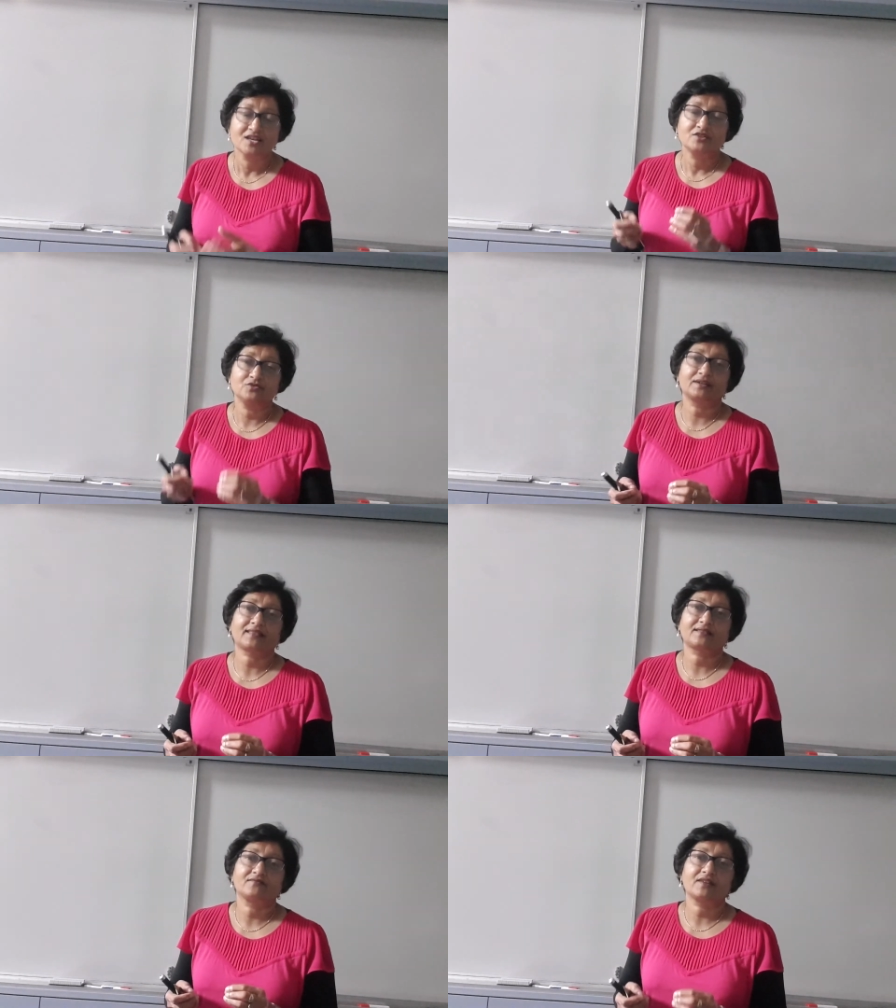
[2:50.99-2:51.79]
you
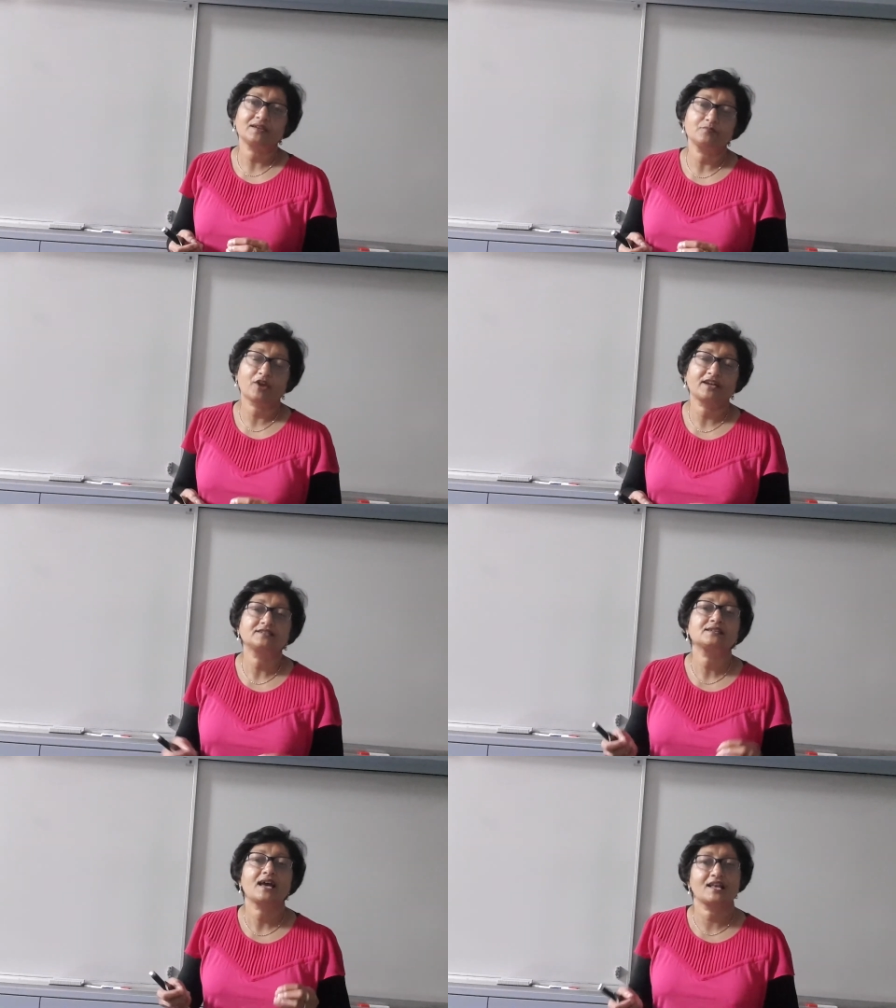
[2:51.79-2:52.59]
get them very
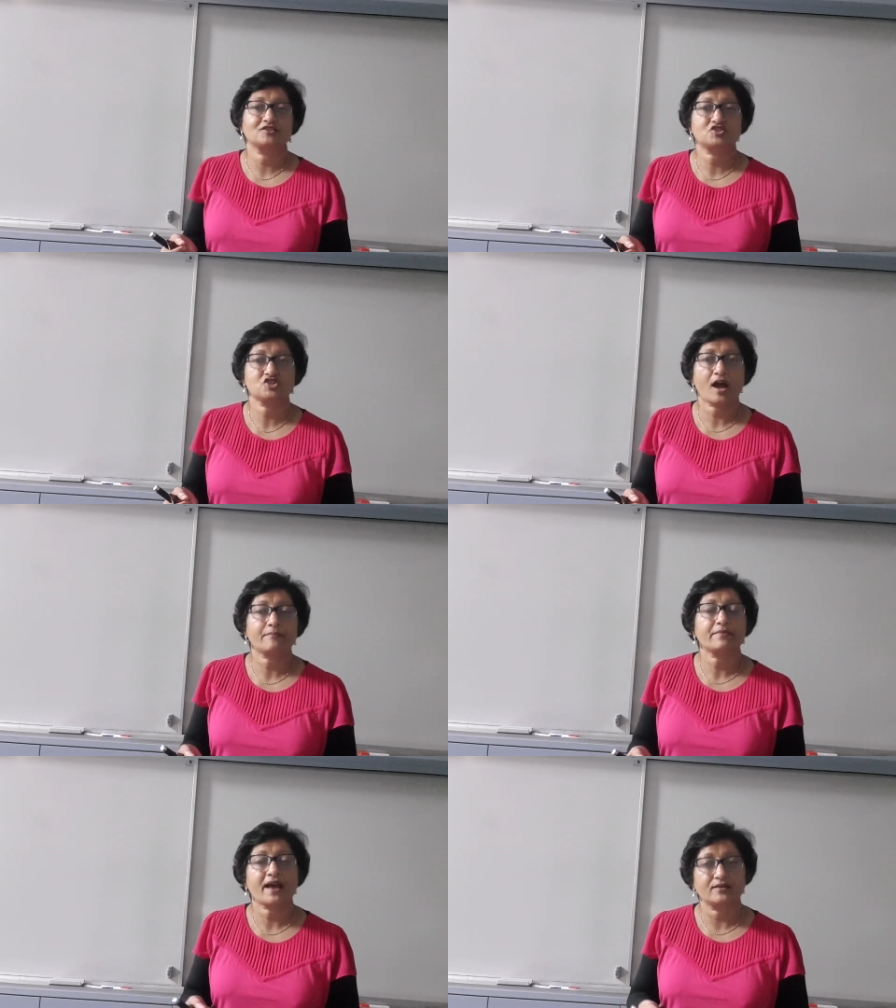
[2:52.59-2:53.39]
bright and sharp
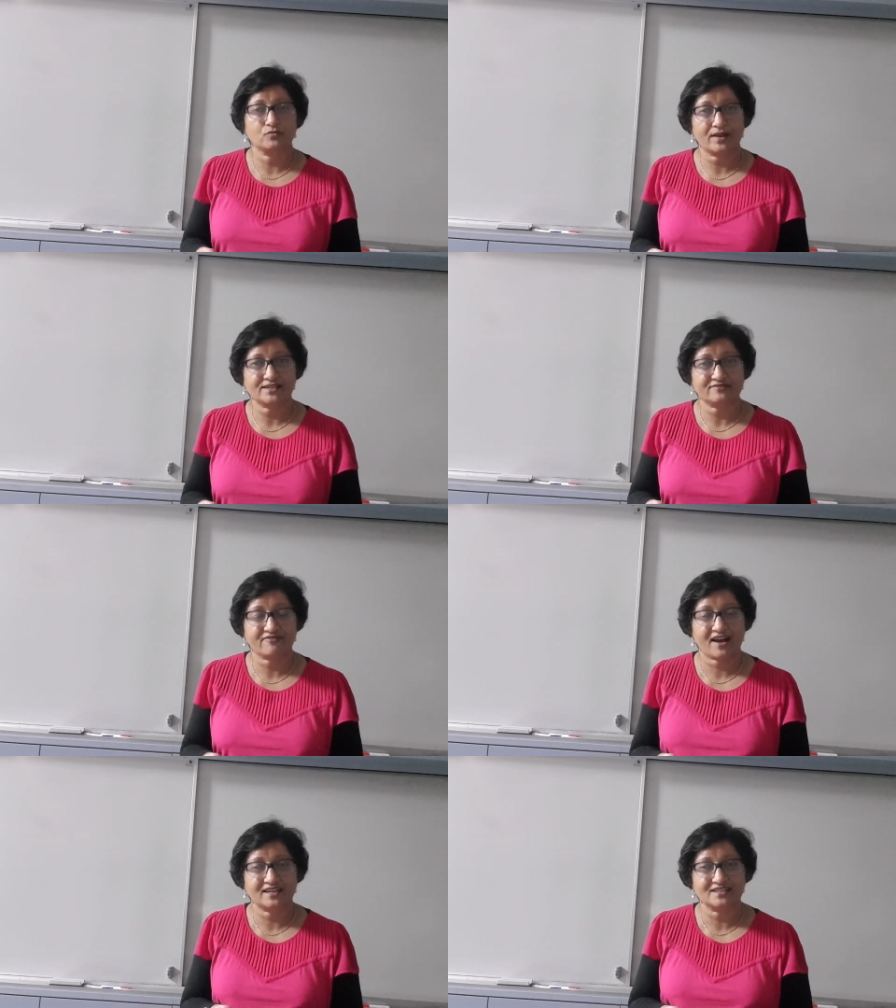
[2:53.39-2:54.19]
and well
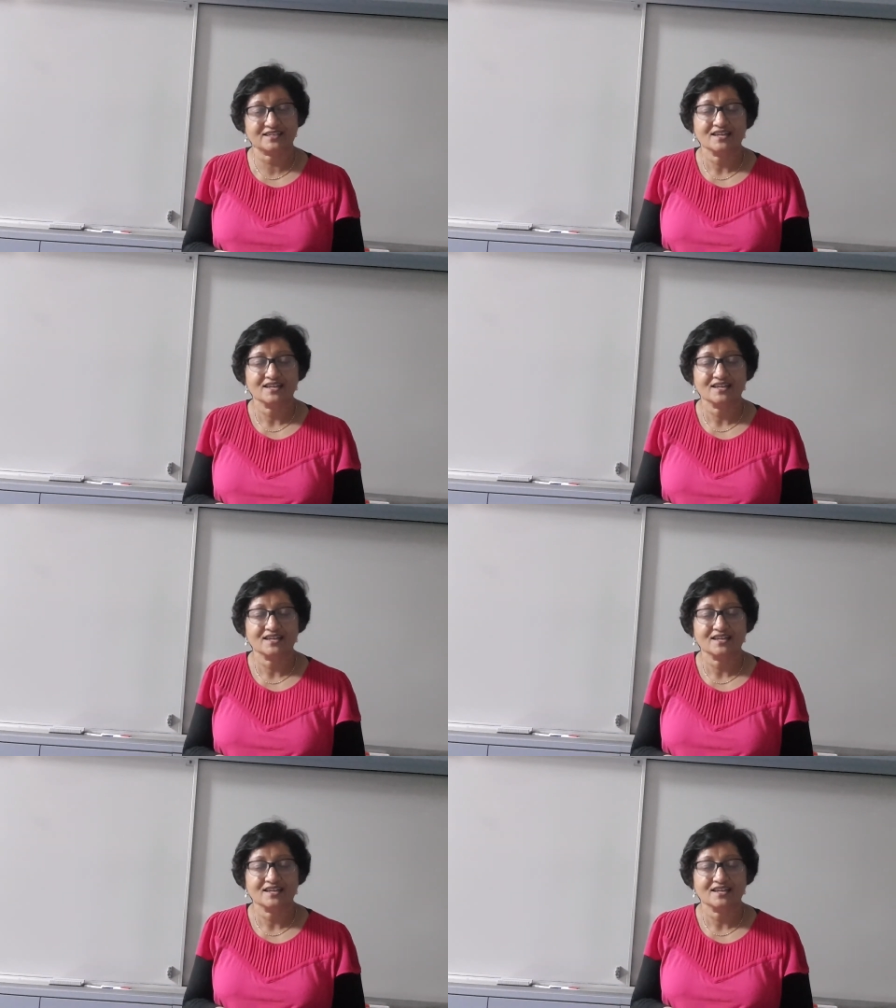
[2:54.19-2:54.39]
defined.